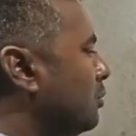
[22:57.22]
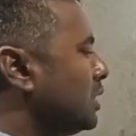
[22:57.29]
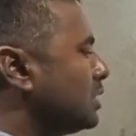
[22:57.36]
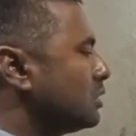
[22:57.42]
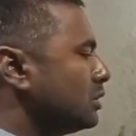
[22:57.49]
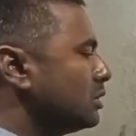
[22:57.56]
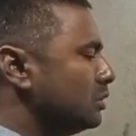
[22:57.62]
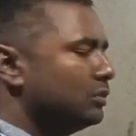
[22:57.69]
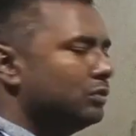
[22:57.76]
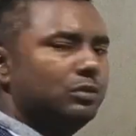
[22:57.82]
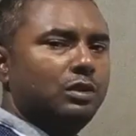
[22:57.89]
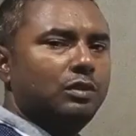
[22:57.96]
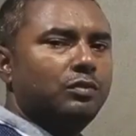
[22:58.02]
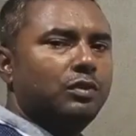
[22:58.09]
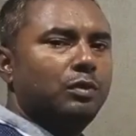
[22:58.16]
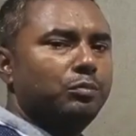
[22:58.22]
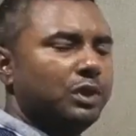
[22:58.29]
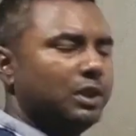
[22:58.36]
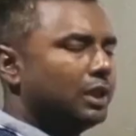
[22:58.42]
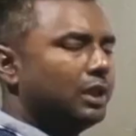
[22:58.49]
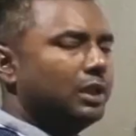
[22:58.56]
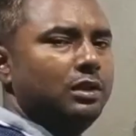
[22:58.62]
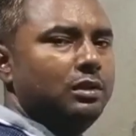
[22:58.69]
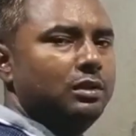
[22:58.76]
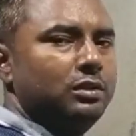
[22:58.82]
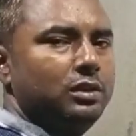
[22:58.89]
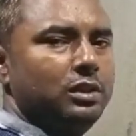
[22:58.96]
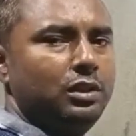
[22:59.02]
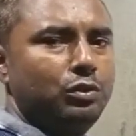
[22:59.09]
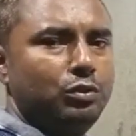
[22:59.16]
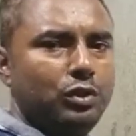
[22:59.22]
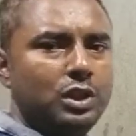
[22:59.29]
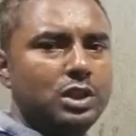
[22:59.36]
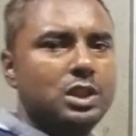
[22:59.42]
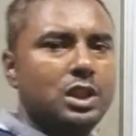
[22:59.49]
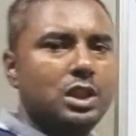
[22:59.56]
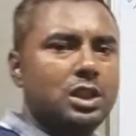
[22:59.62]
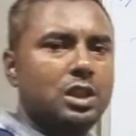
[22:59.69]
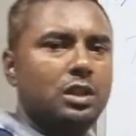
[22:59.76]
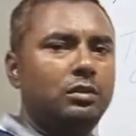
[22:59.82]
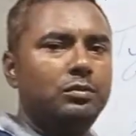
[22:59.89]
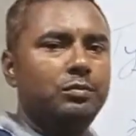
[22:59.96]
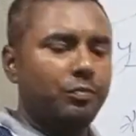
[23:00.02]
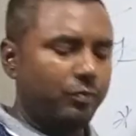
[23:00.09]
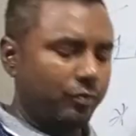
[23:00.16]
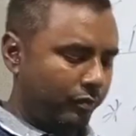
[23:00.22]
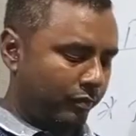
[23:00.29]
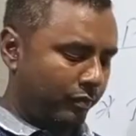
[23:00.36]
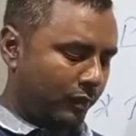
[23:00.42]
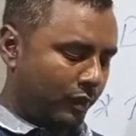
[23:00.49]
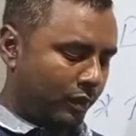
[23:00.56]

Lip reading: up to how much we have completed in today's session,